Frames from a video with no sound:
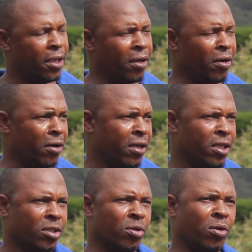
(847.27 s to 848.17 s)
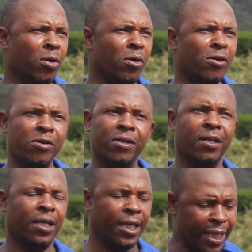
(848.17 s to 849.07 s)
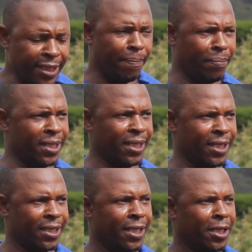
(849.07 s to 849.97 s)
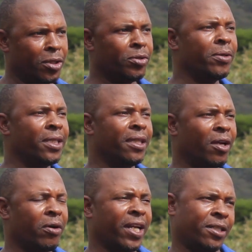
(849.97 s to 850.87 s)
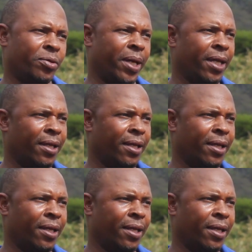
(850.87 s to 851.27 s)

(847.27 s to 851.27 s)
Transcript: You know, so as a business, do it the correct way.